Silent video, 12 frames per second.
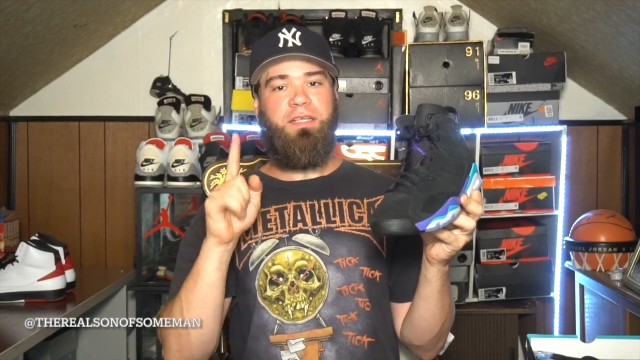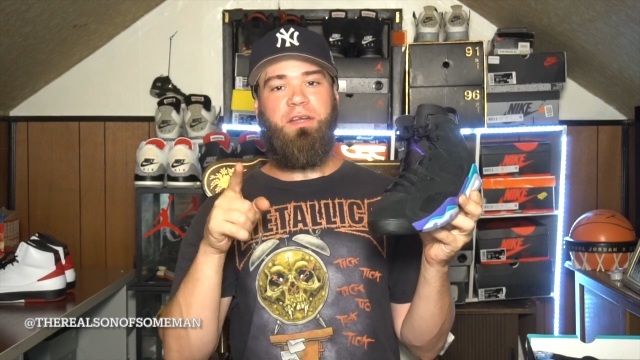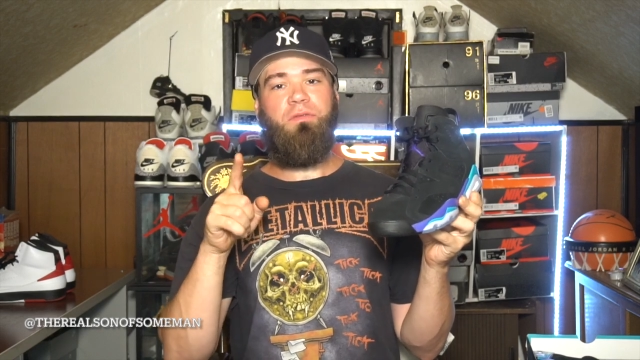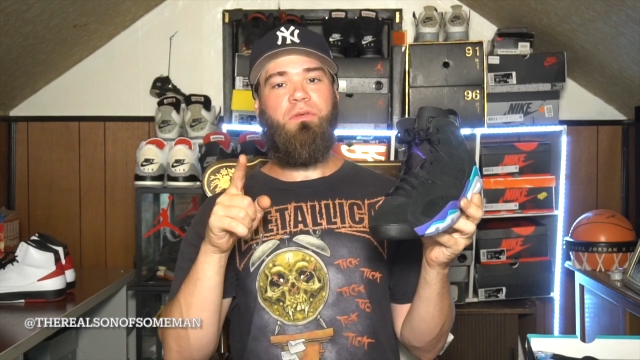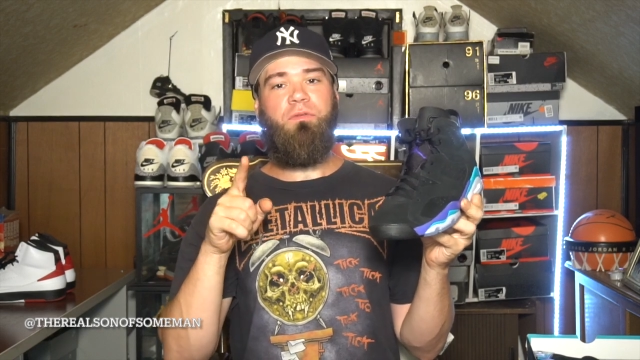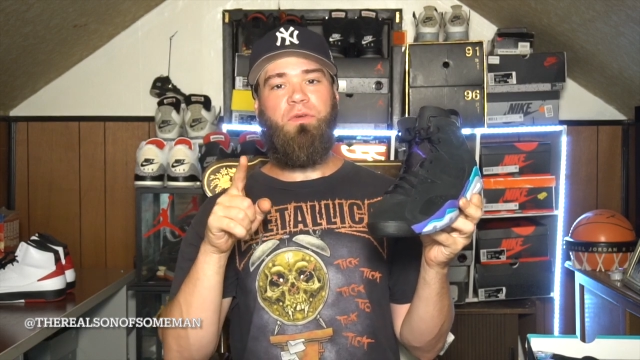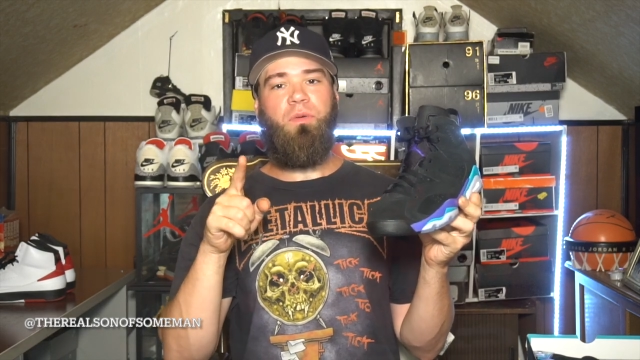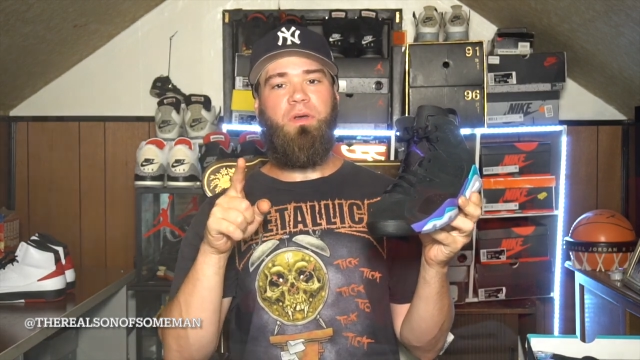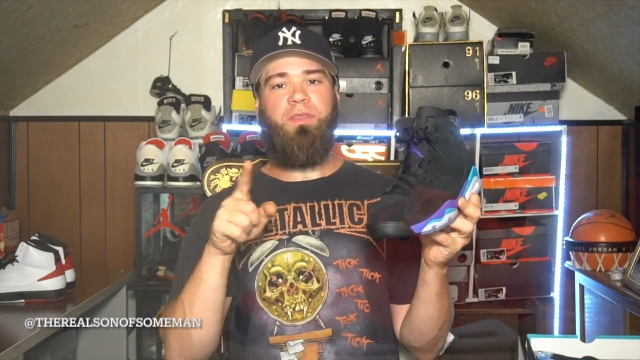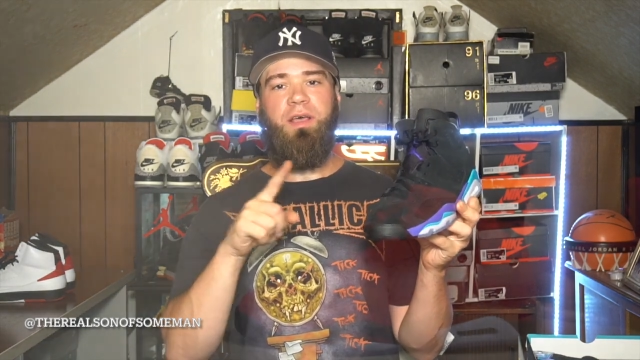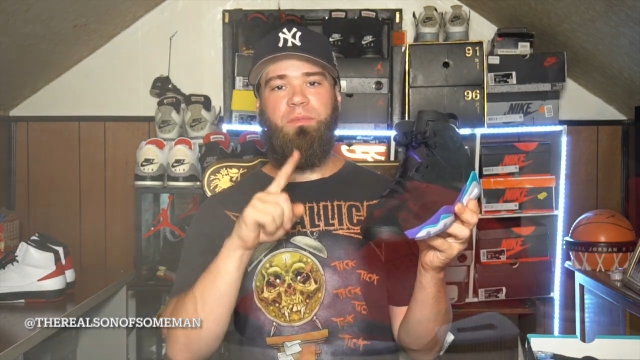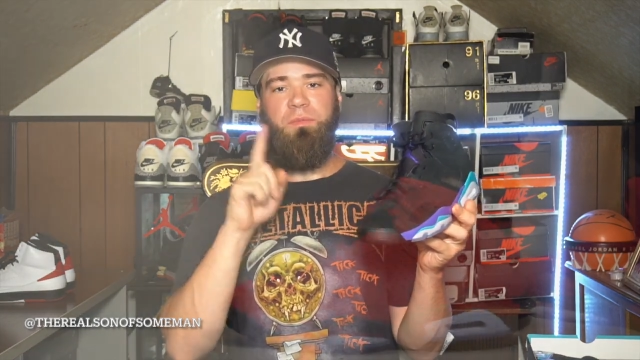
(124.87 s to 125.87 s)
did a review
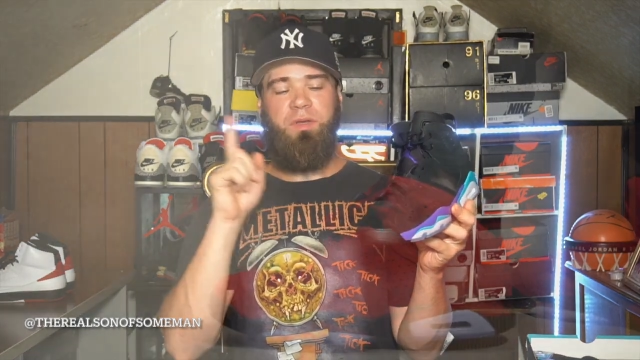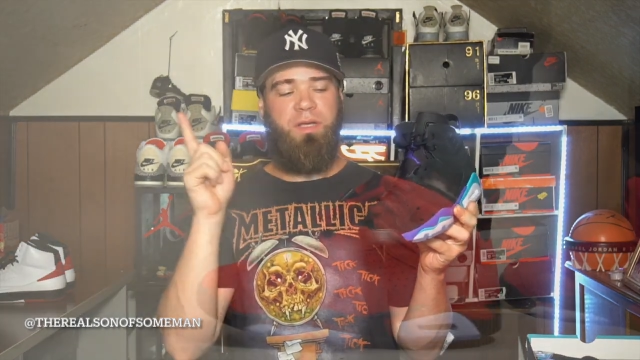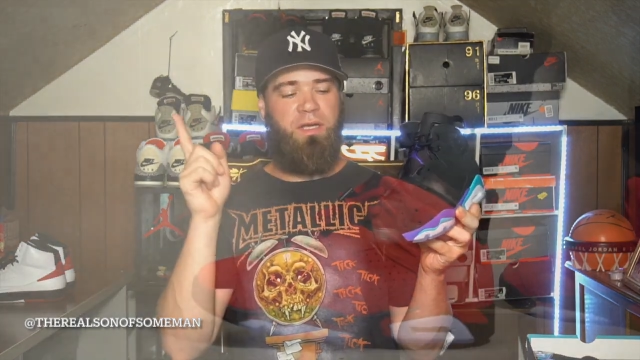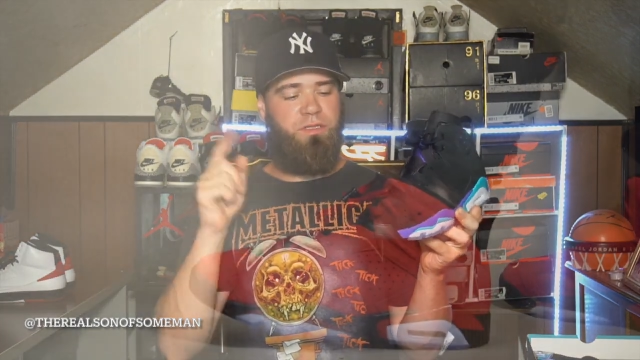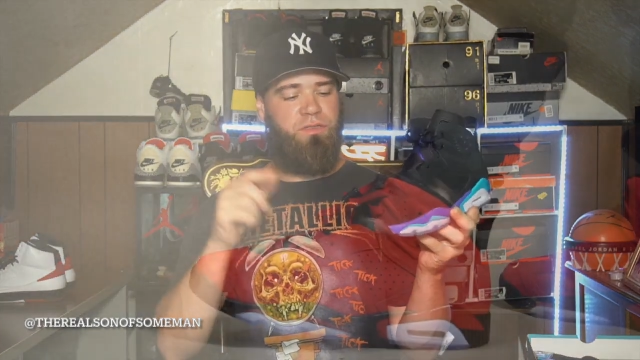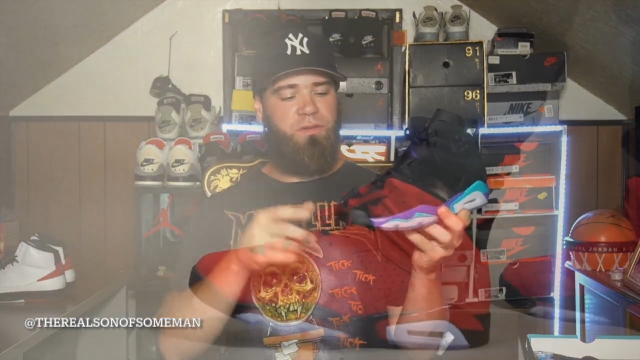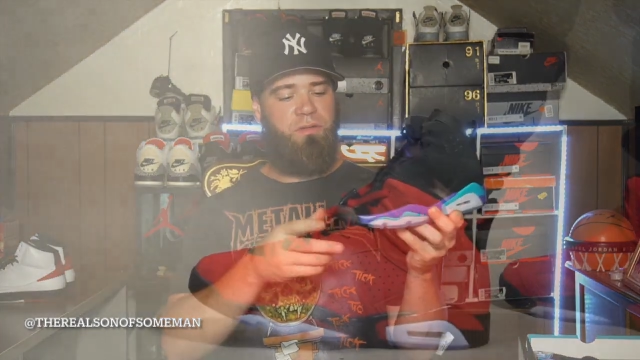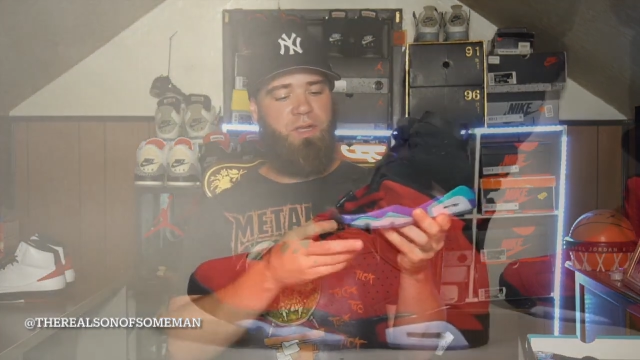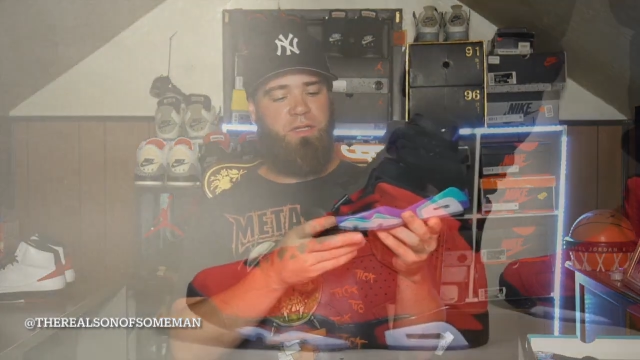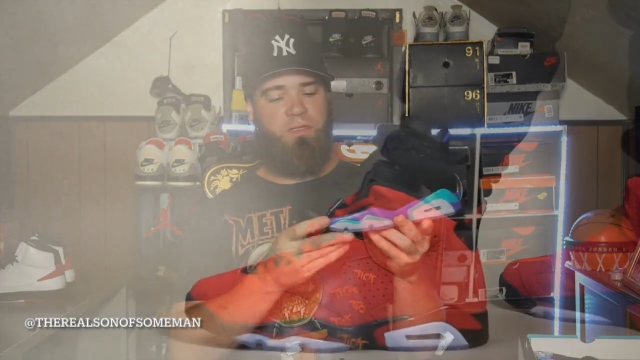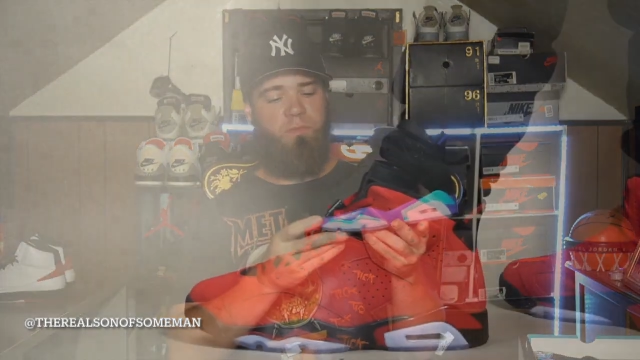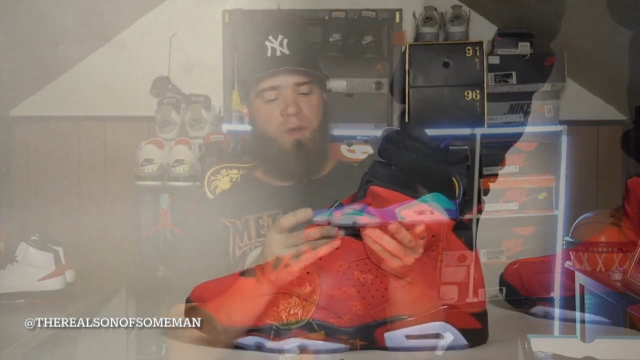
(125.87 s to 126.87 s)
on them. Here, I'll show you guys some